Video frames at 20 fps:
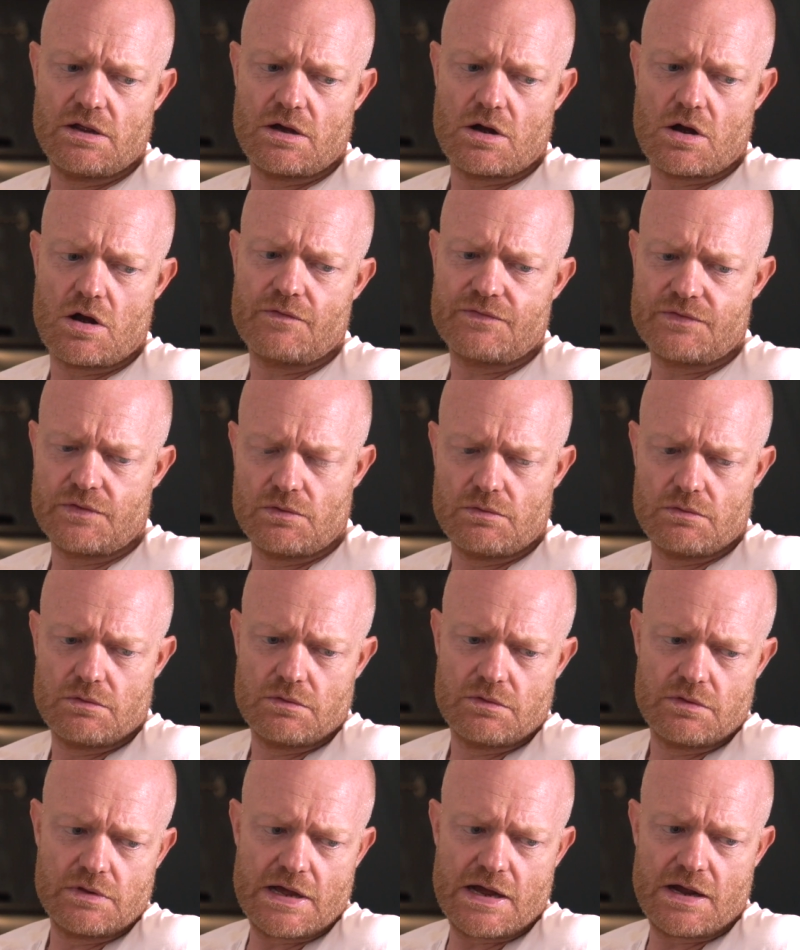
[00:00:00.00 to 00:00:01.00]
after
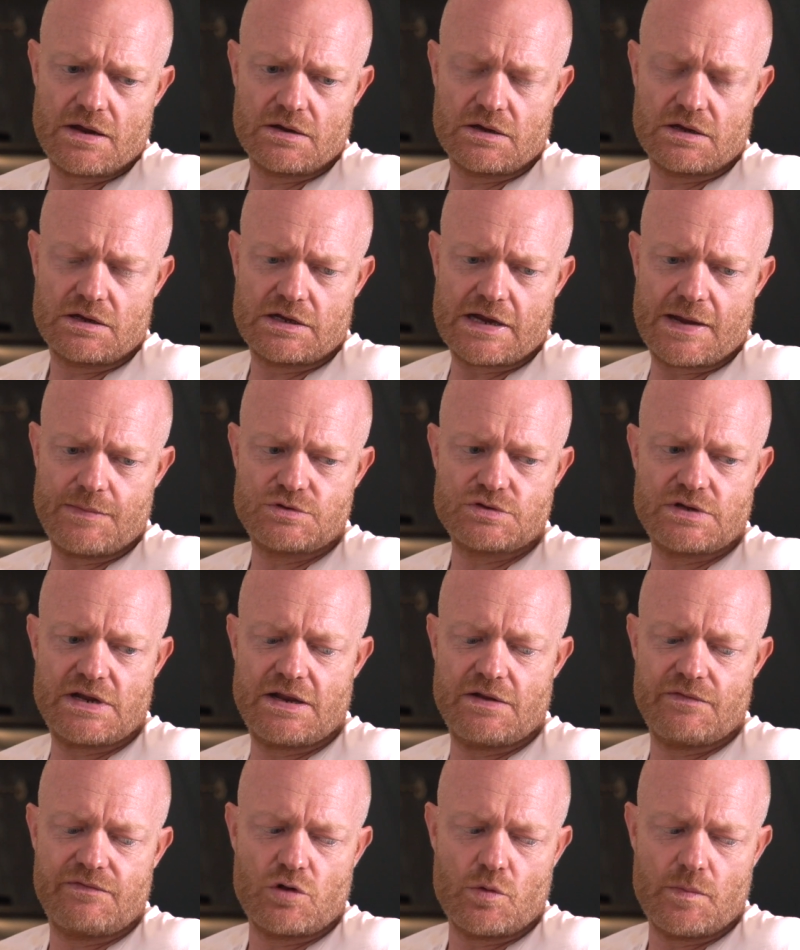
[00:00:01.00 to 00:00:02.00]
that came to an
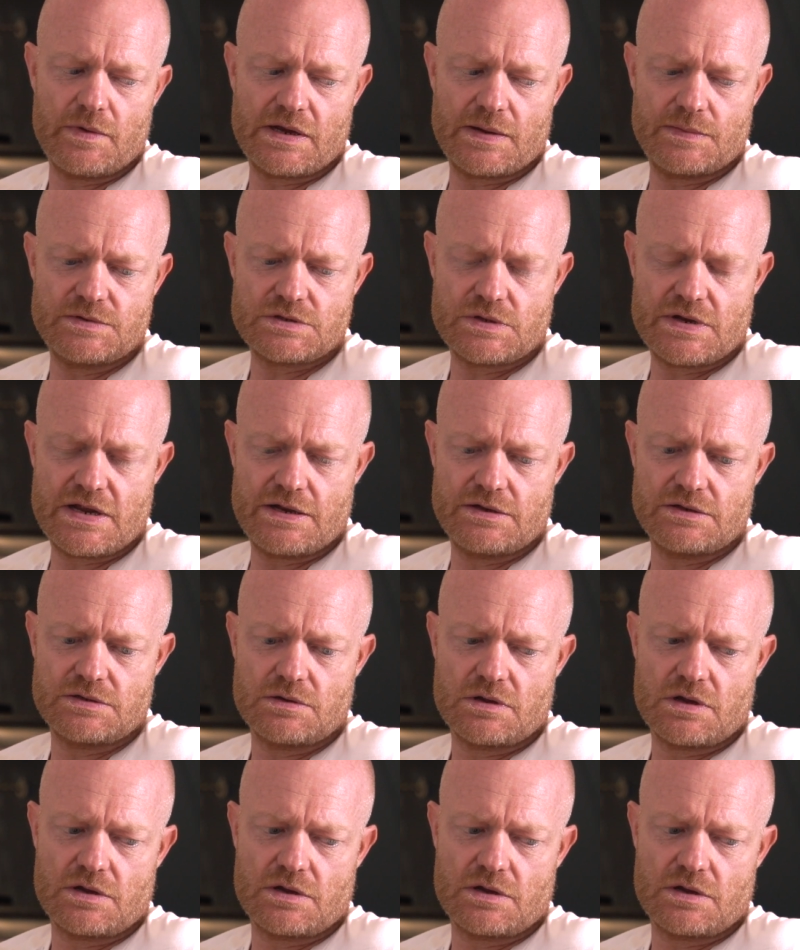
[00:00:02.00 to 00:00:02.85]
end, the filming came to an end,